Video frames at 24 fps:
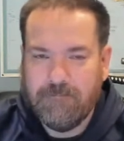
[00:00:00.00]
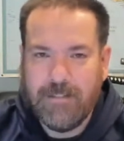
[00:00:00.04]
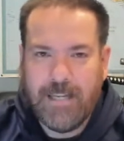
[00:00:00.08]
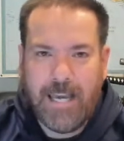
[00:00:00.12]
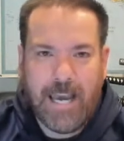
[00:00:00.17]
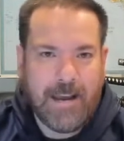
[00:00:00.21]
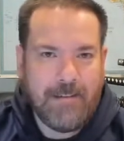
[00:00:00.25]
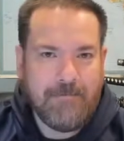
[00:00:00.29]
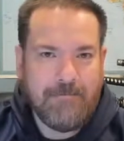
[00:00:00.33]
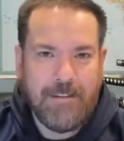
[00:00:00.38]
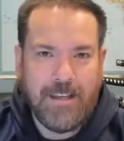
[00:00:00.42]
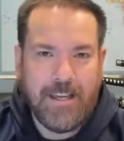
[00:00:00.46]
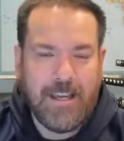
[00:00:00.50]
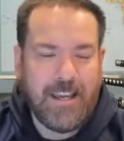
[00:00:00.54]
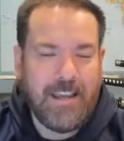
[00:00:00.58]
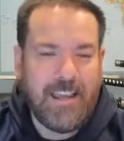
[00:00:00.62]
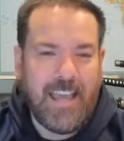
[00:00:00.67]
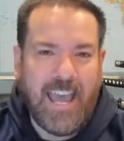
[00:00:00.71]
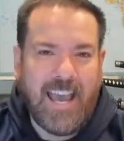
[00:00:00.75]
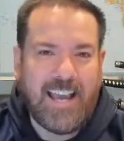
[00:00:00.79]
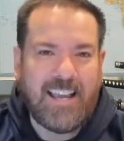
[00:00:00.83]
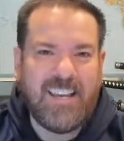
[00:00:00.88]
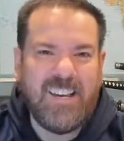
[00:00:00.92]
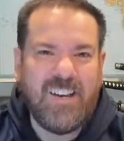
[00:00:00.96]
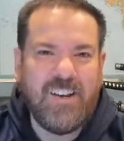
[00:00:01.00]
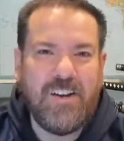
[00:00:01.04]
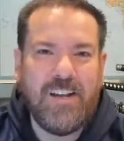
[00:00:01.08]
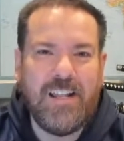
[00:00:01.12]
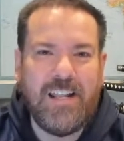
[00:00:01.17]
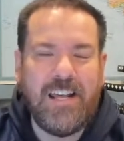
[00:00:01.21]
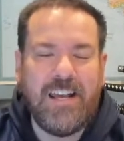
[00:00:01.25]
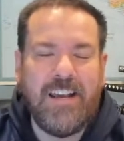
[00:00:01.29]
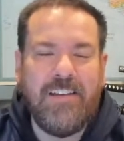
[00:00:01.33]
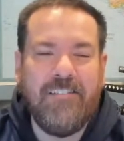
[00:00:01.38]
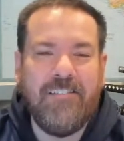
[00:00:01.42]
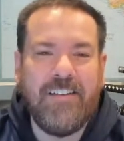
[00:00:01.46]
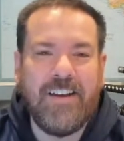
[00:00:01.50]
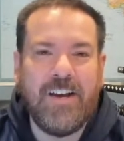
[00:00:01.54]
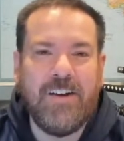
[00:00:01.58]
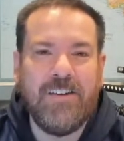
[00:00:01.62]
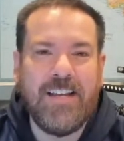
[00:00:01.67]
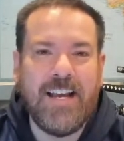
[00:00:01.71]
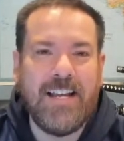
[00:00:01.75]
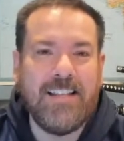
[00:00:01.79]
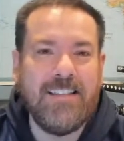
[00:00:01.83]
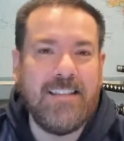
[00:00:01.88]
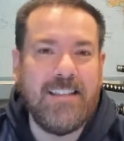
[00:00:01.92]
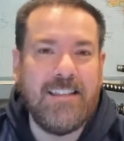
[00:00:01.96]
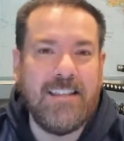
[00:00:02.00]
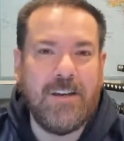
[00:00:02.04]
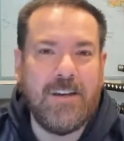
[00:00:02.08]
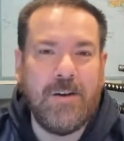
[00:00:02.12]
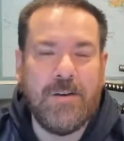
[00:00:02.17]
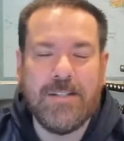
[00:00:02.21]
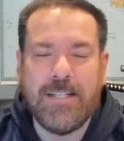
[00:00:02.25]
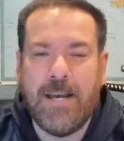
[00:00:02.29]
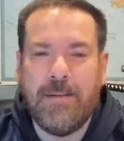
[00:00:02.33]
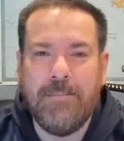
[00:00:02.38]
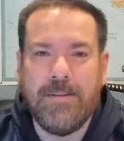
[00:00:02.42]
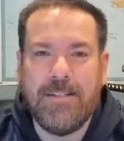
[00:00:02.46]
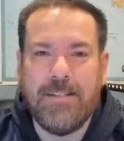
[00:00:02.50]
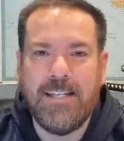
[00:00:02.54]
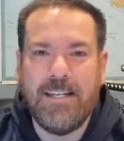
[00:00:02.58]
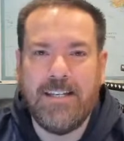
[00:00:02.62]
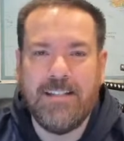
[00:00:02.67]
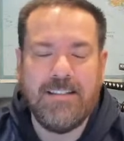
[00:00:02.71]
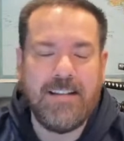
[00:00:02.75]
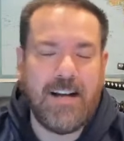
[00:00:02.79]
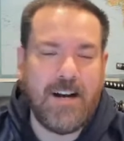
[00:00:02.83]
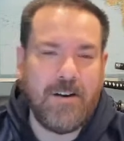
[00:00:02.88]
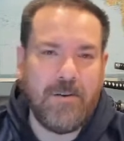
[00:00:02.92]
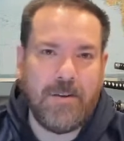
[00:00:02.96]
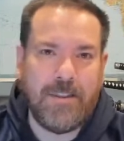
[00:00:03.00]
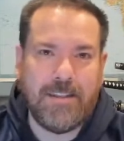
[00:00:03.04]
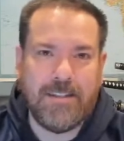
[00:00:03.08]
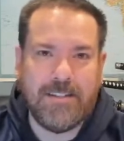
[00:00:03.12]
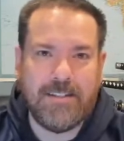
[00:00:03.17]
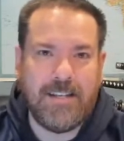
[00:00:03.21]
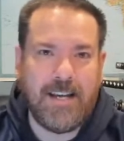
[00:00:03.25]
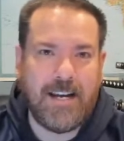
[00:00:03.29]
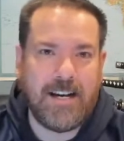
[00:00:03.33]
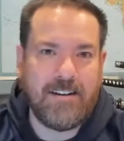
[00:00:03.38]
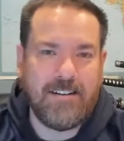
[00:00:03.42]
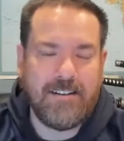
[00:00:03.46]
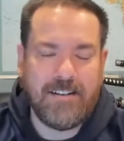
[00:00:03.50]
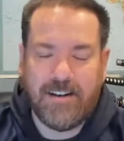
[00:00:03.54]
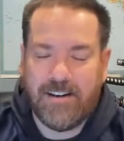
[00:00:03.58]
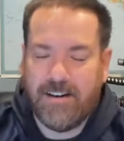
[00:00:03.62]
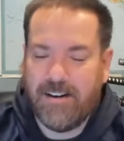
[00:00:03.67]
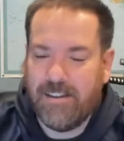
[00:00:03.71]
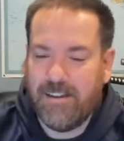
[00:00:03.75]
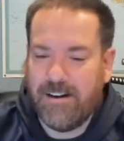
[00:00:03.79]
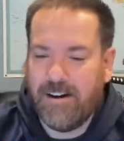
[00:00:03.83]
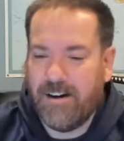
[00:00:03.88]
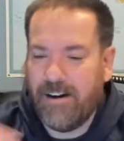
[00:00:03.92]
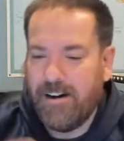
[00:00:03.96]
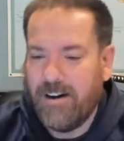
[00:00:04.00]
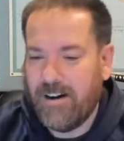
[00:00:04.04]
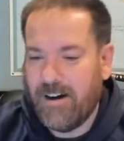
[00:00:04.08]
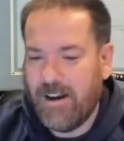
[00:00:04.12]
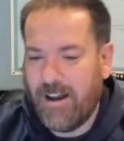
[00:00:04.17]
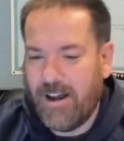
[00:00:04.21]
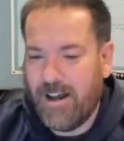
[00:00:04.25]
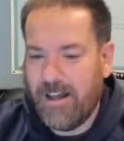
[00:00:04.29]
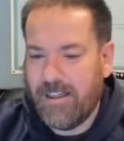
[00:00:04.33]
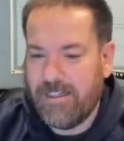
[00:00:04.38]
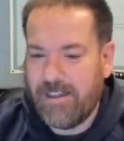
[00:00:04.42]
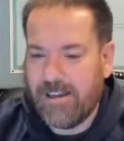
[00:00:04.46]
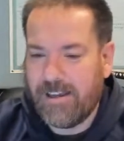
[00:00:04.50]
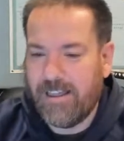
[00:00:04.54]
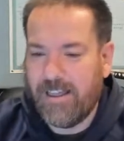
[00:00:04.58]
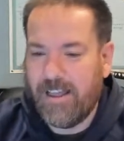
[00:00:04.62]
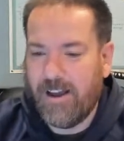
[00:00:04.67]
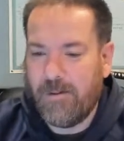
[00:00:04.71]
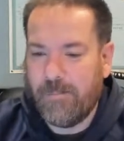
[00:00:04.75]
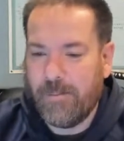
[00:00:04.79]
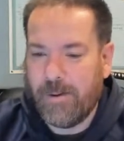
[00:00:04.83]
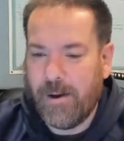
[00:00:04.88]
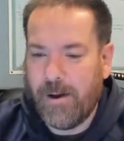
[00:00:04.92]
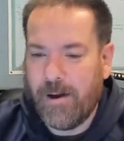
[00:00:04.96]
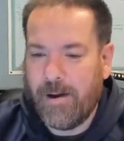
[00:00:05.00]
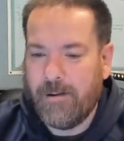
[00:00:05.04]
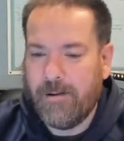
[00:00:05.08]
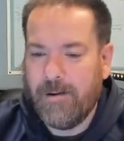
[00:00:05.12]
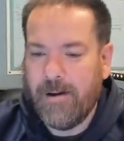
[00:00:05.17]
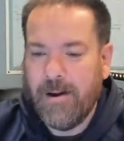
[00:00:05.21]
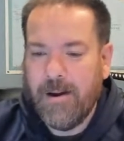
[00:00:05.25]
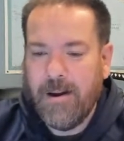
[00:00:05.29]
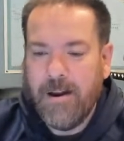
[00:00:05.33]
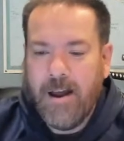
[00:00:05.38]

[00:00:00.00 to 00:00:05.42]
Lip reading: You can even go down to the U.S. Embassy and talk with the secretary there. They can help you out.